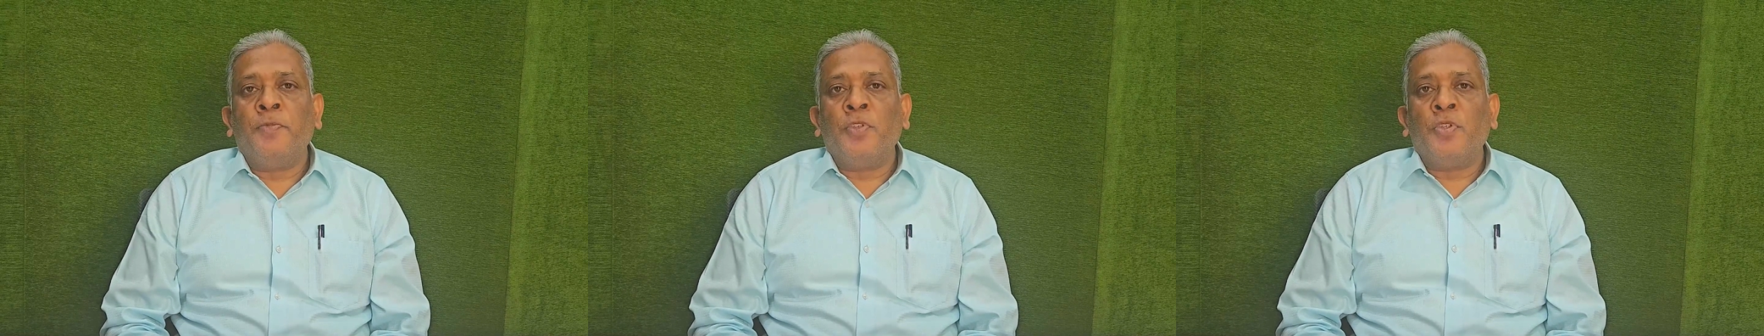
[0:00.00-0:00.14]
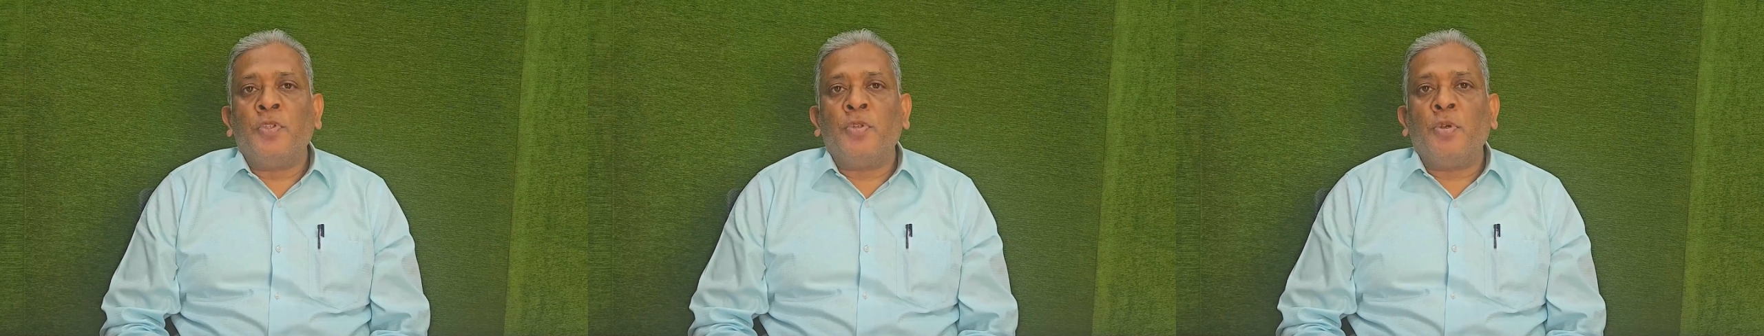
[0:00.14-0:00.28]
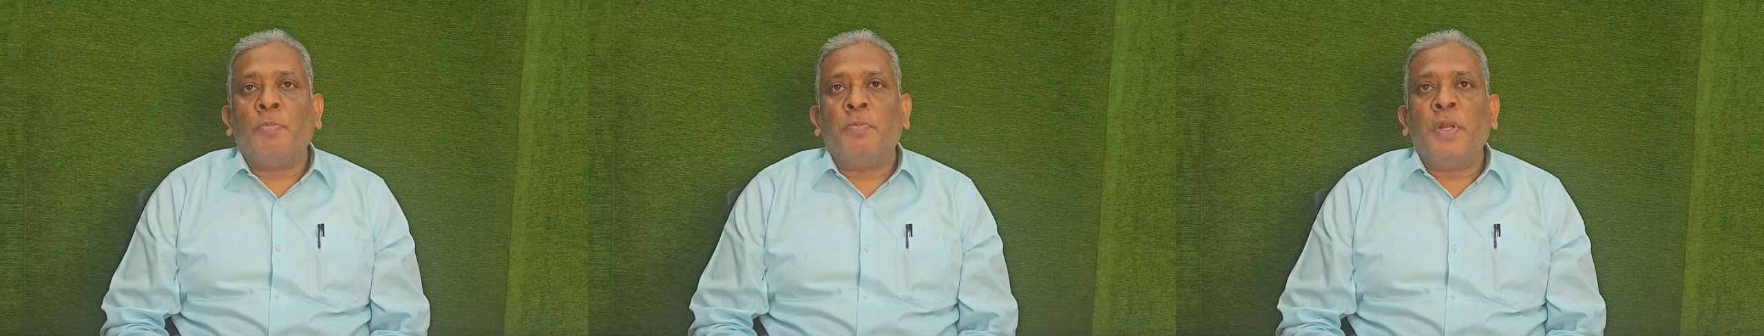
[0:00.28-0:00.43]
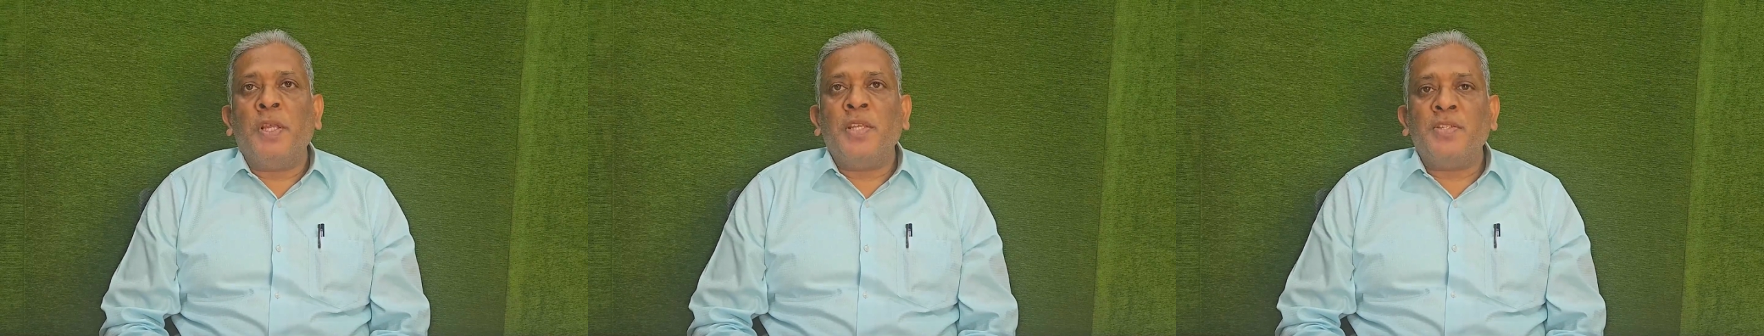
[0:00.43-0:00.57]

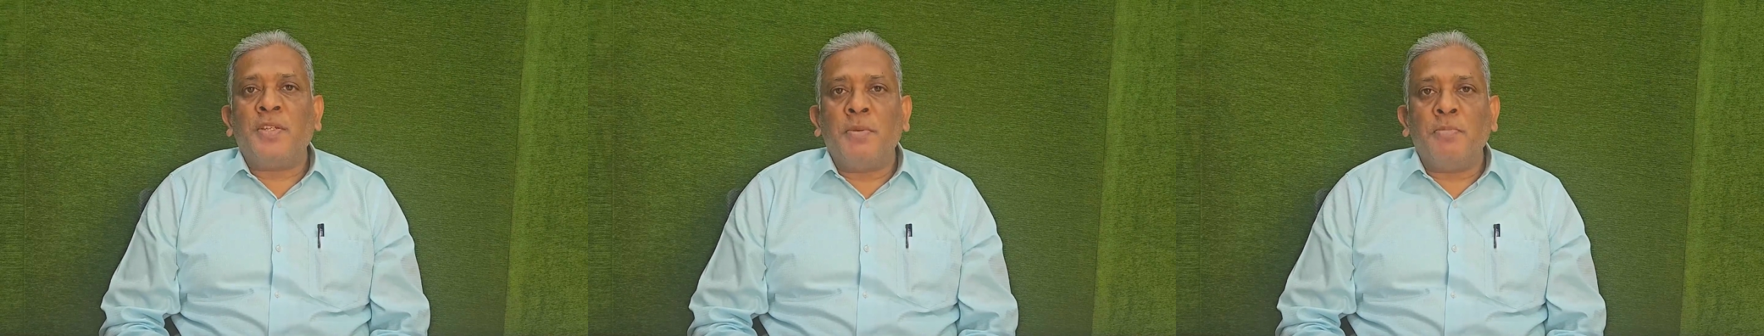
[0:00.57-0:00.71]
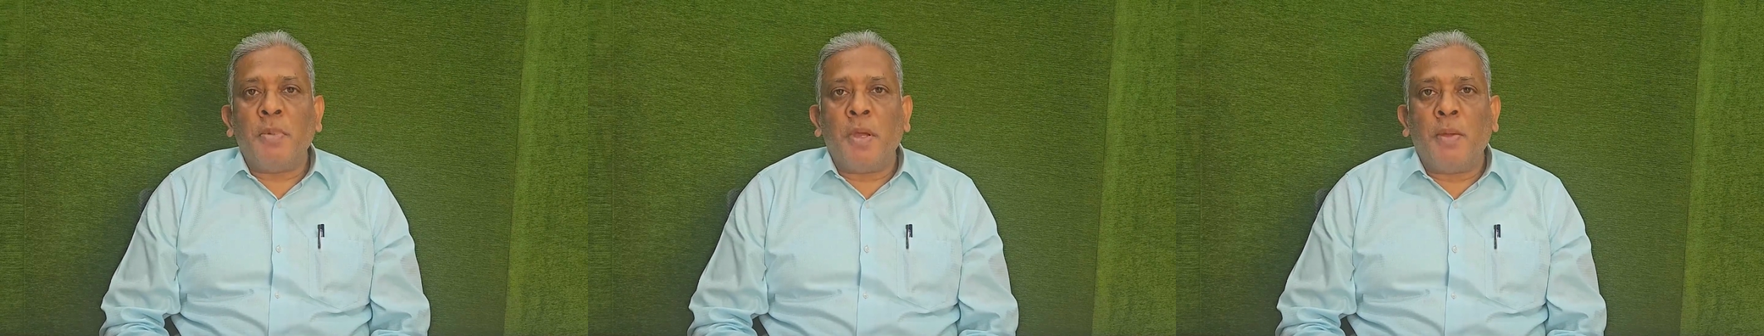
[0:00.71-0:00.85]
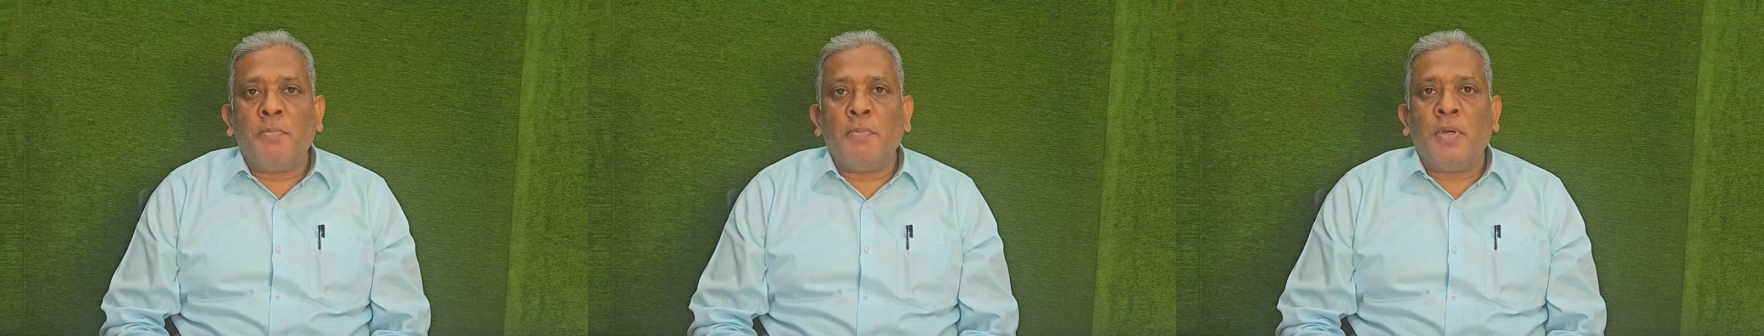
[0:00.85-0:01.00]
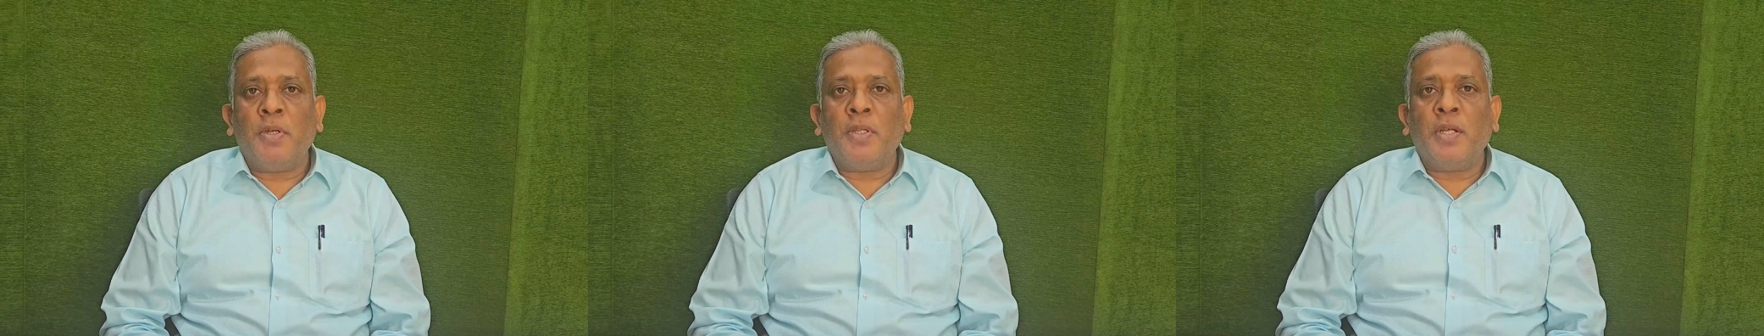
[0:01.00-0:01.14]
So please
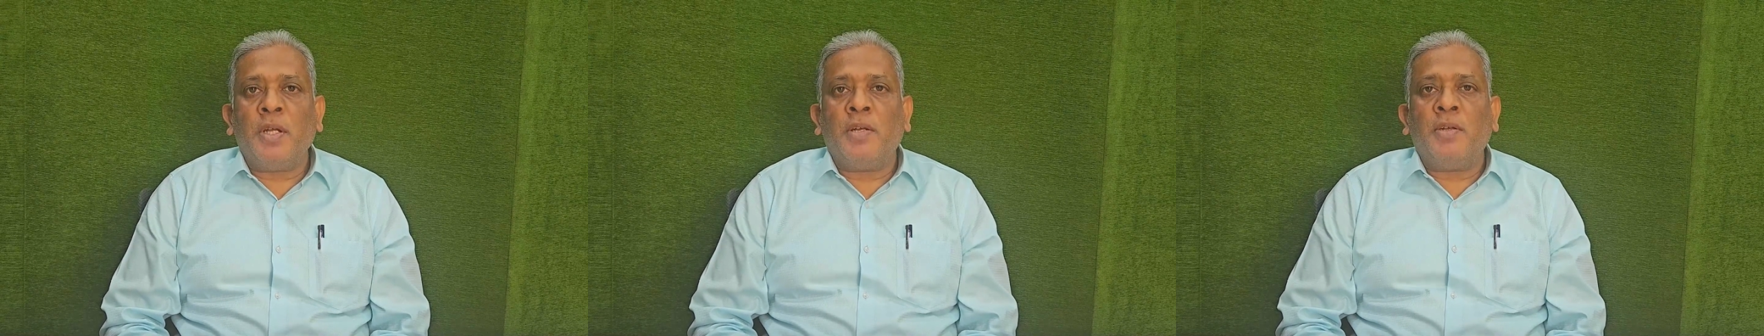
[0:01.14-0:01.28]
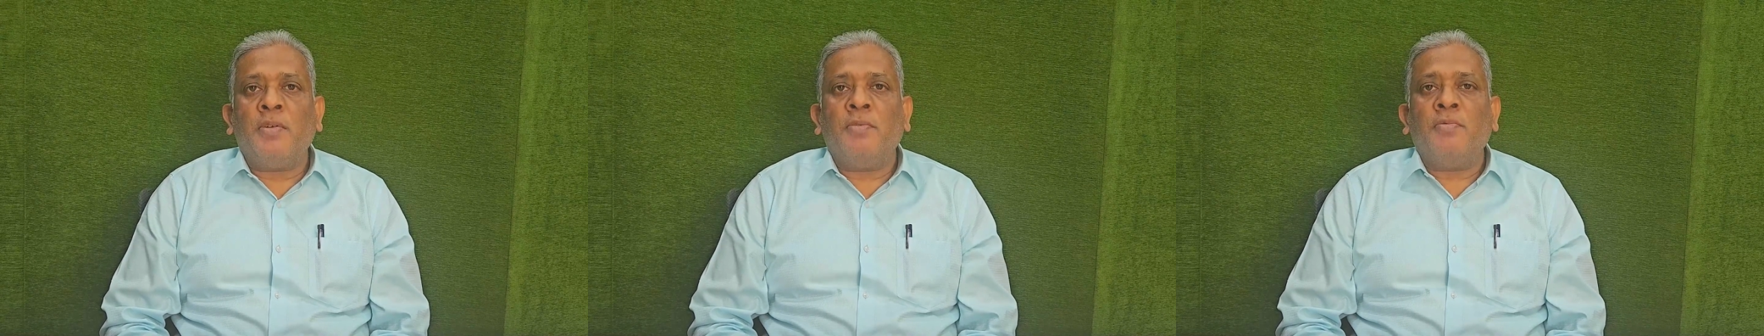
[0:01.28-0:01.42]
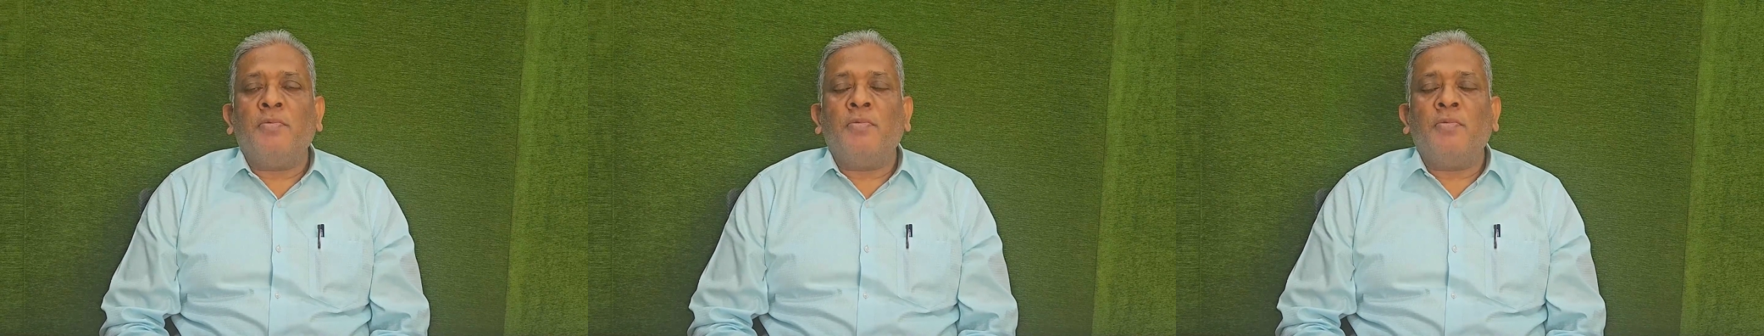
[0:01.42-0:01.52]
remember that